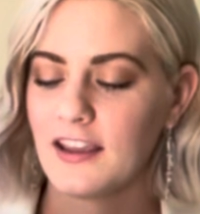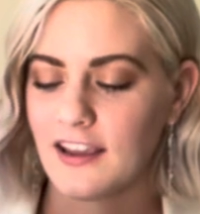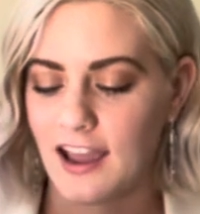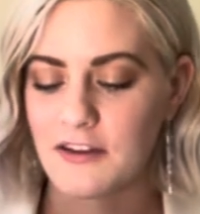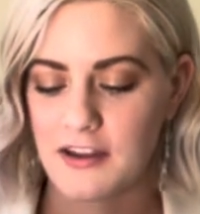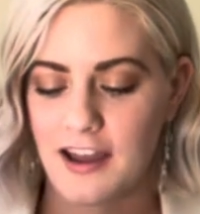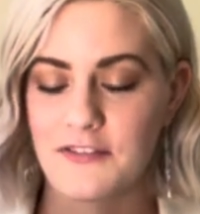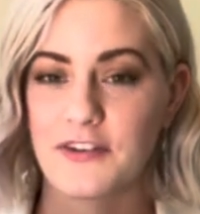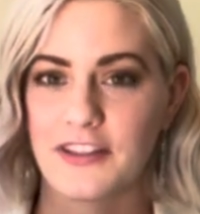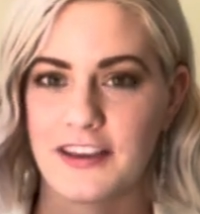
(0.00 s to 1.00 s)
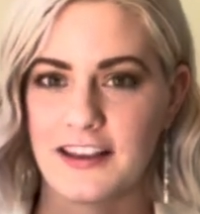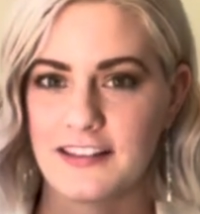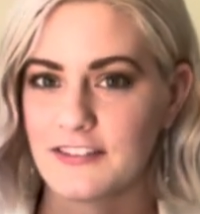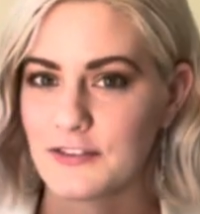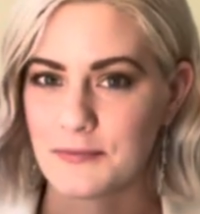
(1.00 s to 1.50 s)
I really,
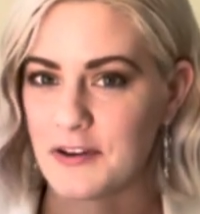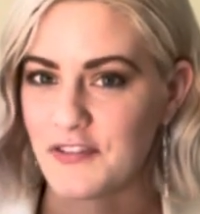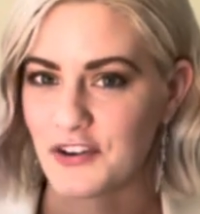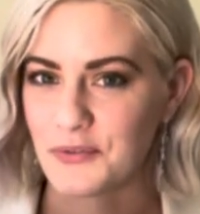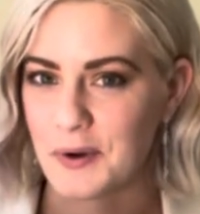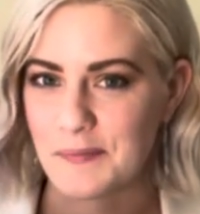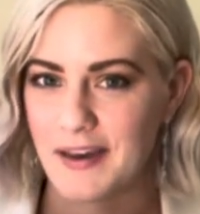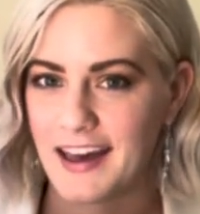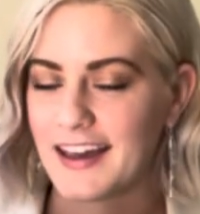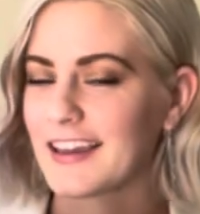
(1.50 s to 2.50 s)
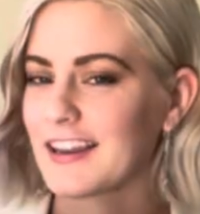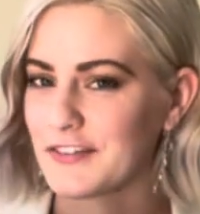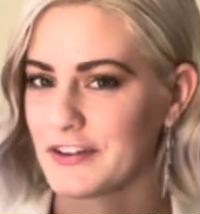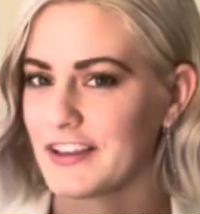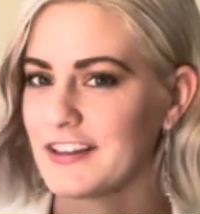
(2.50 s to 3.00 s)
this is my first white bag and
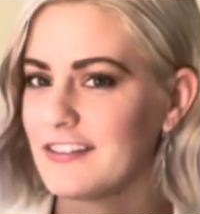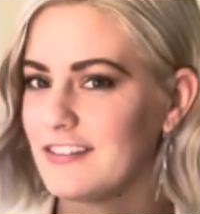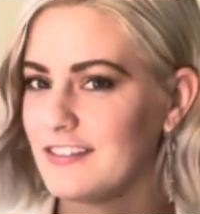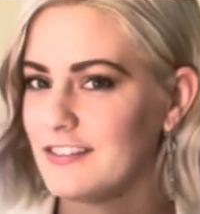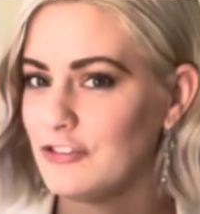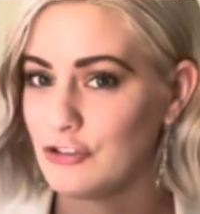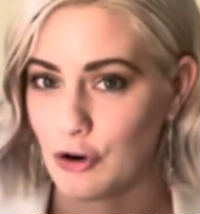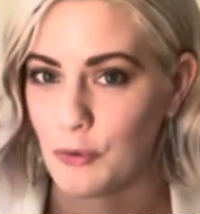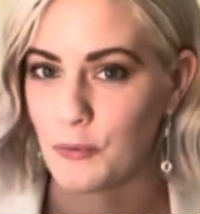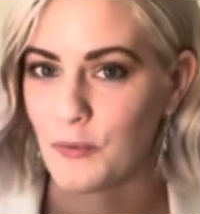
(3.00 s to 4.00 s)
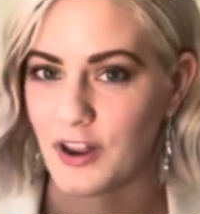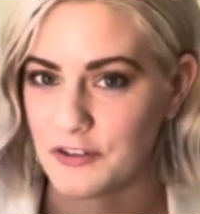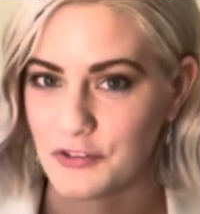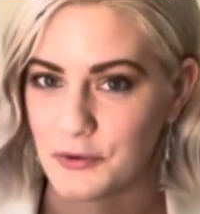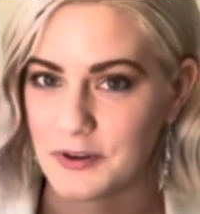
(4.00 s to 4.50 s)
I really don't want
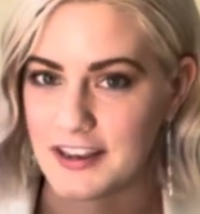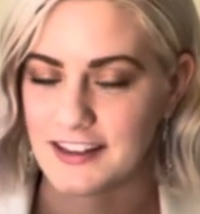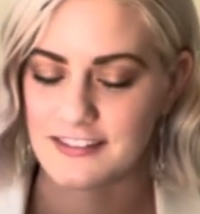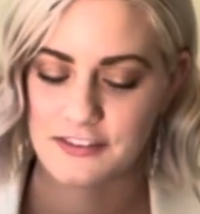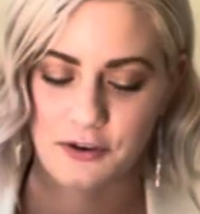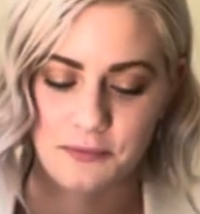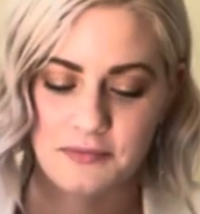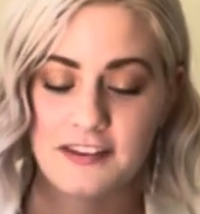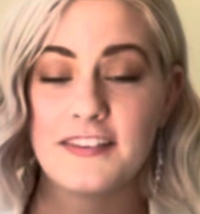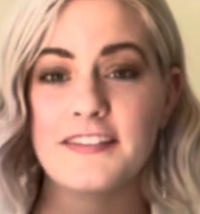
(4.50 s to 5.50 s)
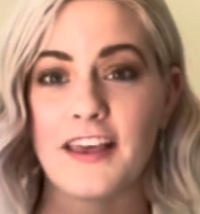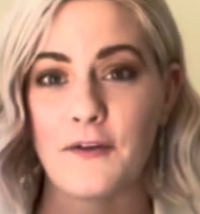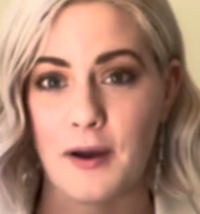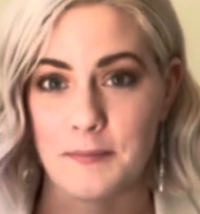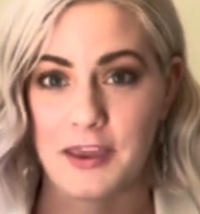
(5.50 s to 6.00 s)
to ruin it. So this is how
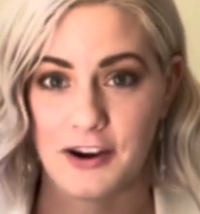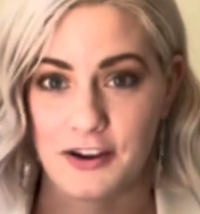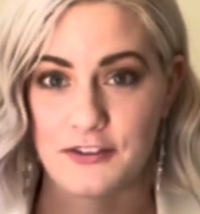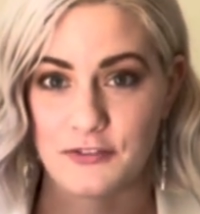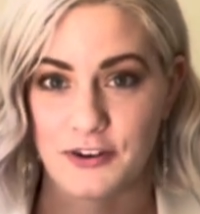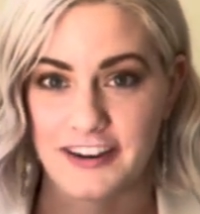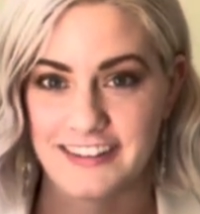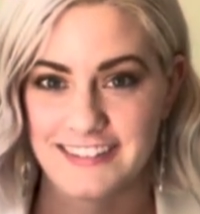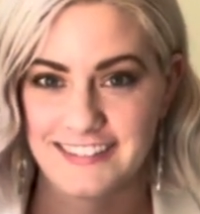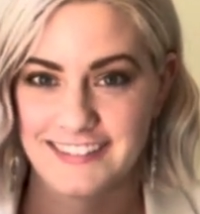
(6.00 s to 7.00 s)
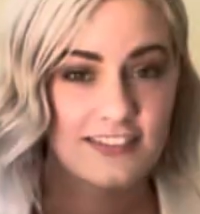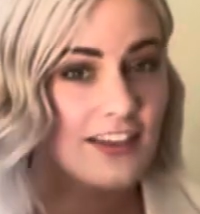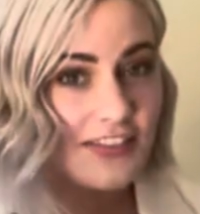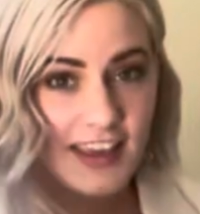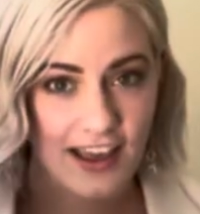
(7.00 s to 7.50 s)
I'm caring for it.
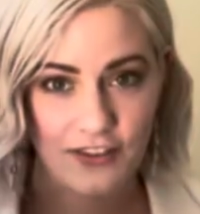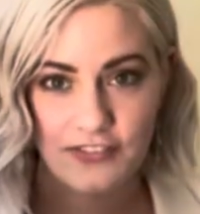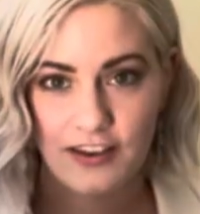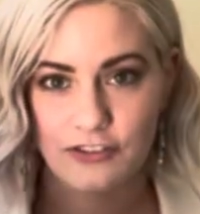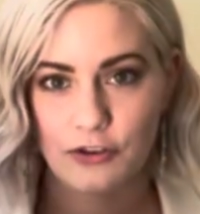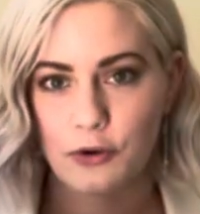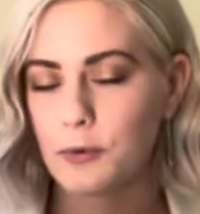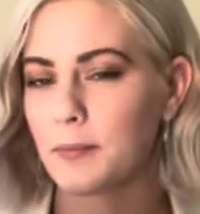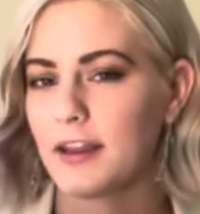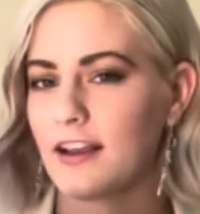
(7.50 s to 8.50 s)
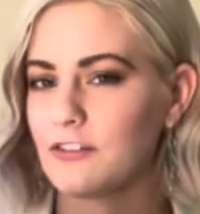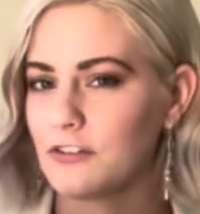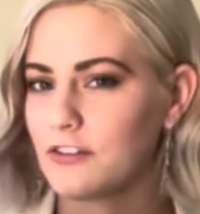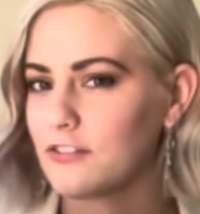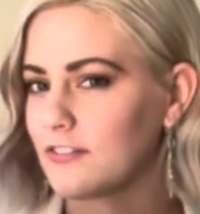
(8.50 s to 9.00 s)
Something else I do, but I do
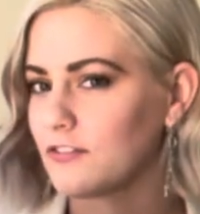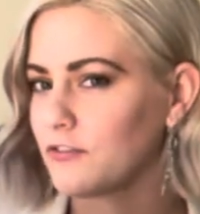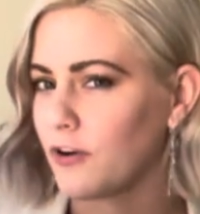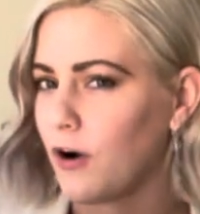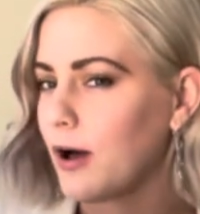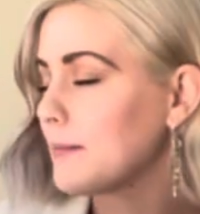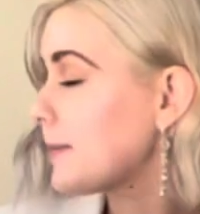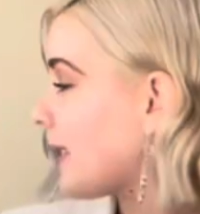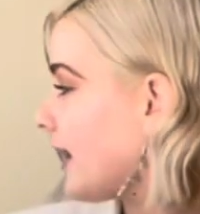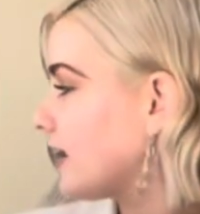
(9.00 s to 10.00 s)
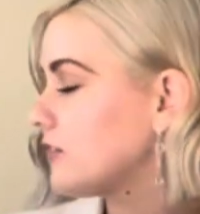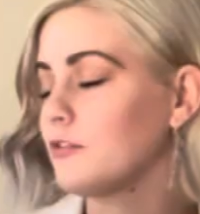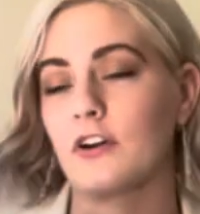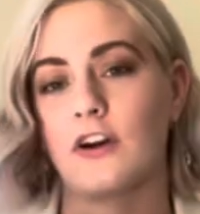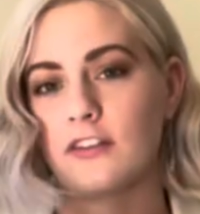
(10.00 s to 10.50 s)
this for all my bags,
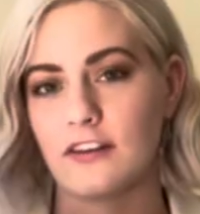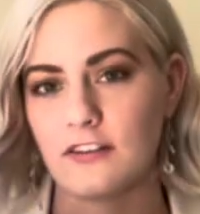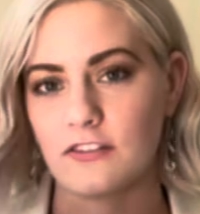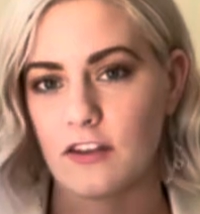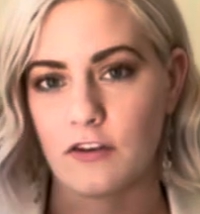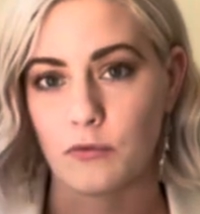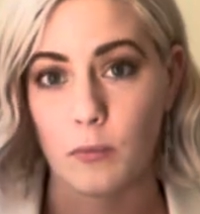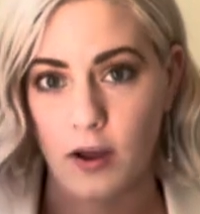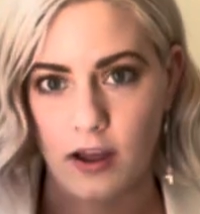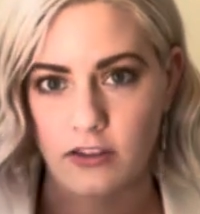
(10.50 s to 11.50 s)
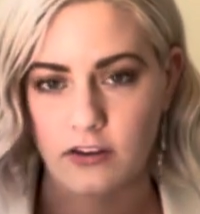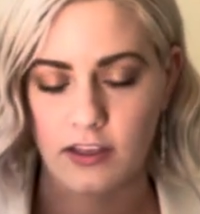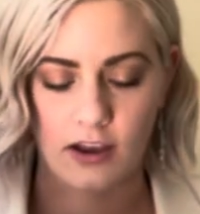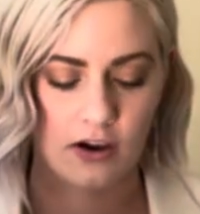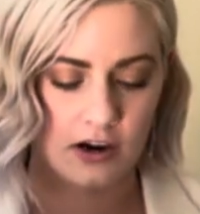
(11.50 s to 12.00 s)
regardless of what color
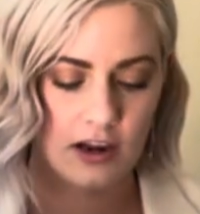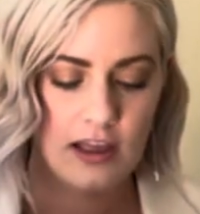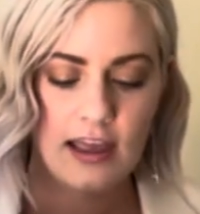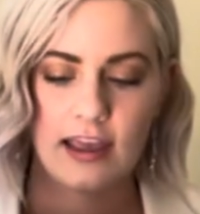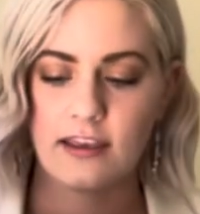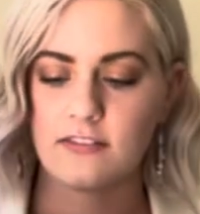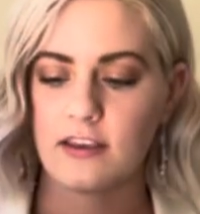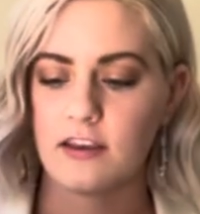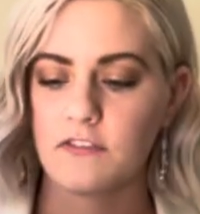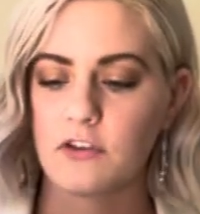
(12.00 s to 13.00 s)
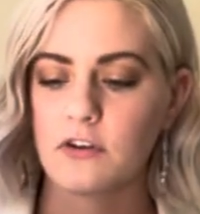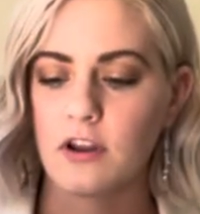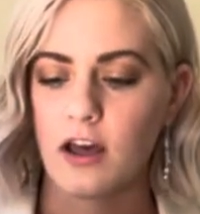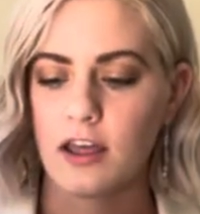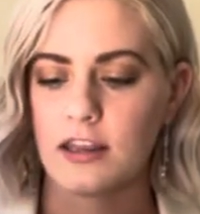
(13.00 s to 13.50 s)
they are, is if they're
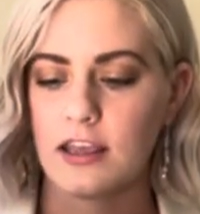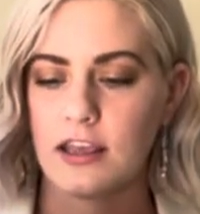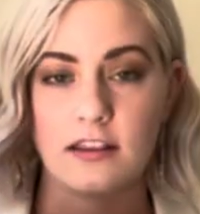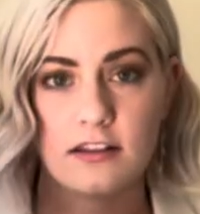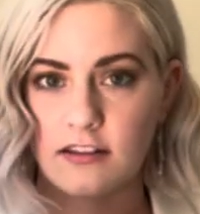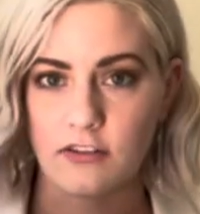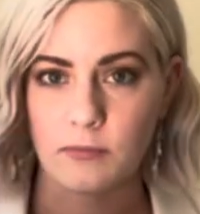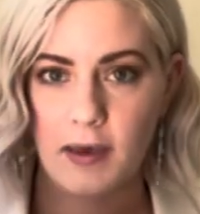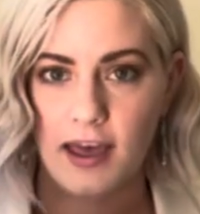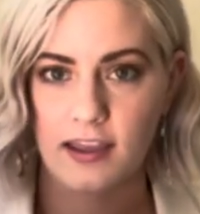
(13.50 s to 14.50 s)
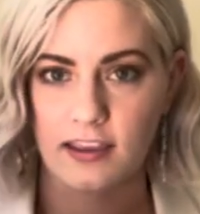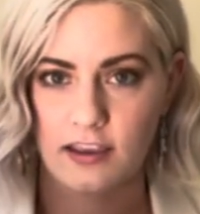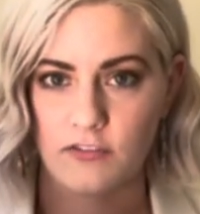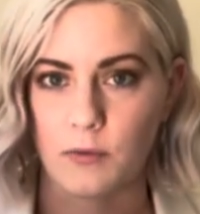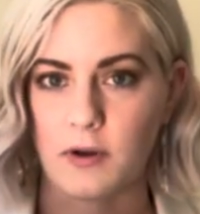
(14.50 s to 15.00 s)
not in the dust bag,
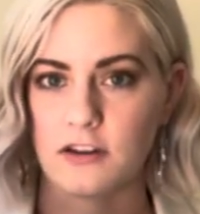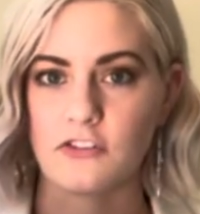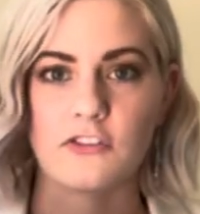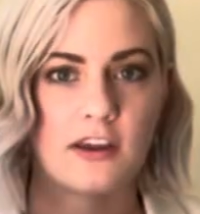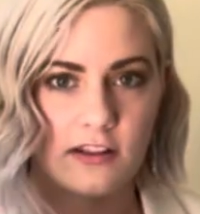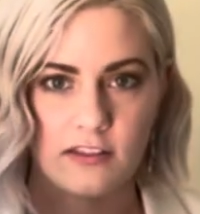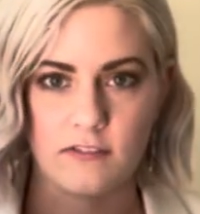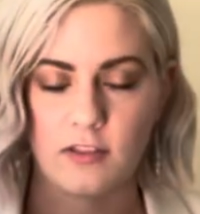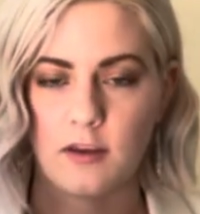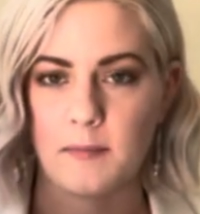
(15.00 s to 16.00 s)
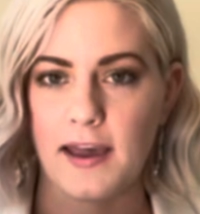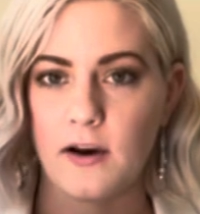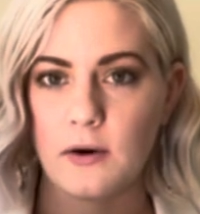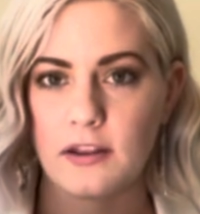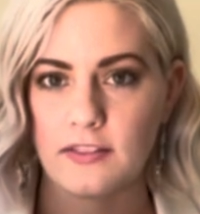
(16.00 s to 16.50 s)
if I want to just kind of leave them
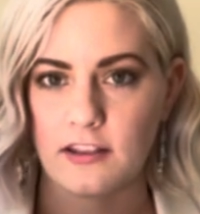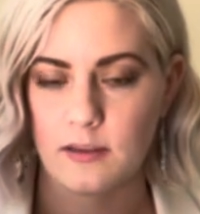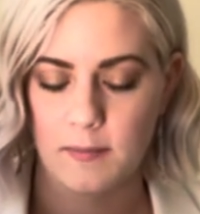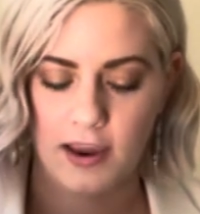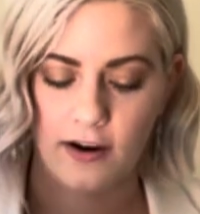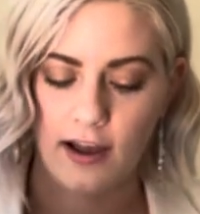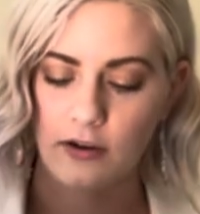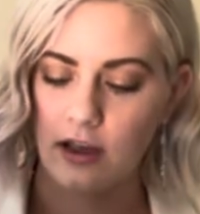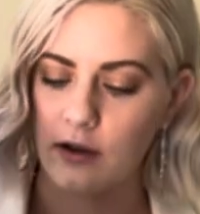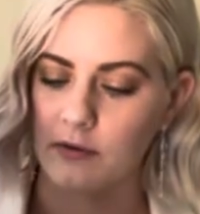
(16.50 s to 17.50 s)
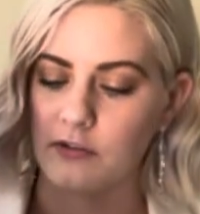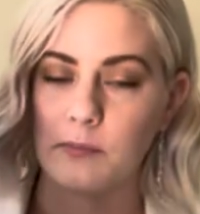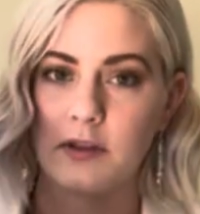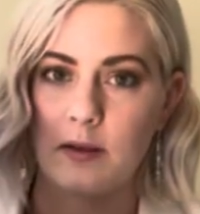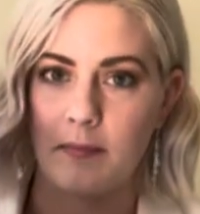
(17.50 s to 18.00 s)
out and let them air out, I always
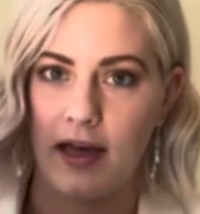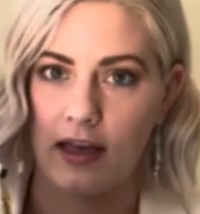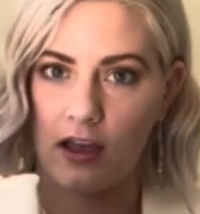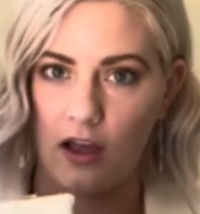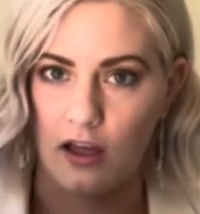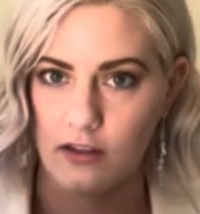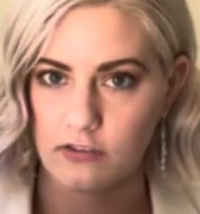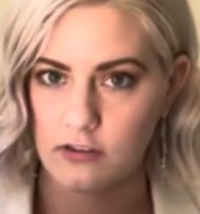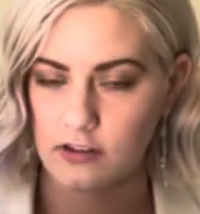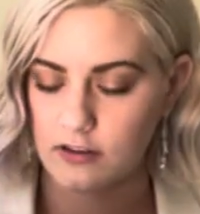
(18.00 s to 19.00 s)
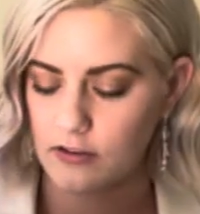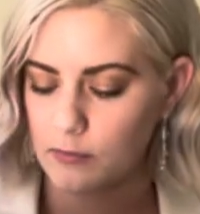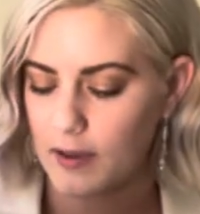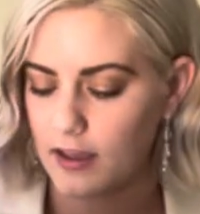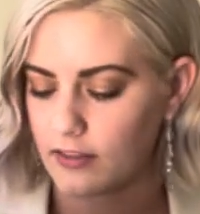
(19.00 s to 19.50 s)
put the bag onto the
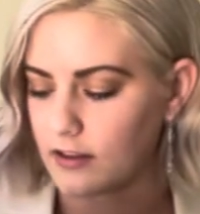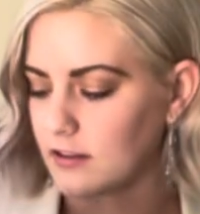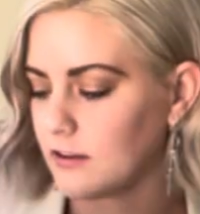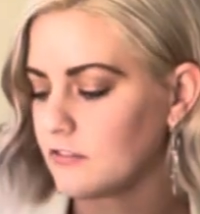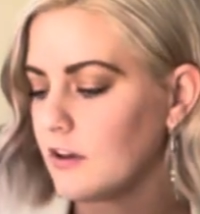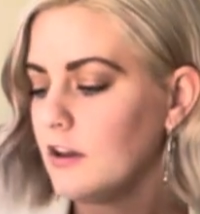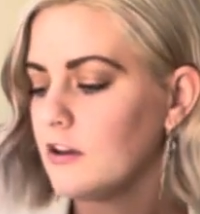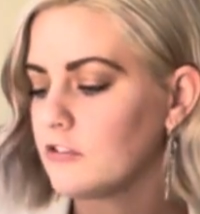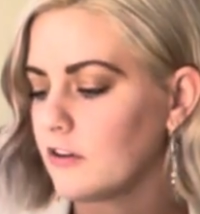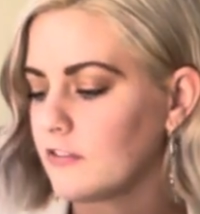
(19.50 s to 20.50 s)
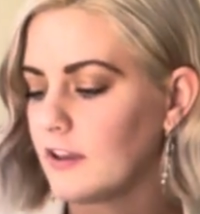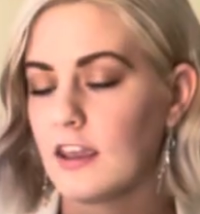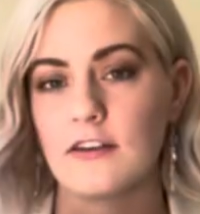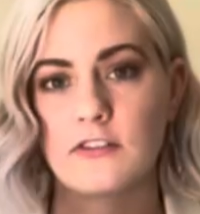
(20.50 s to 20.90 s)
dust bag like this, just in case the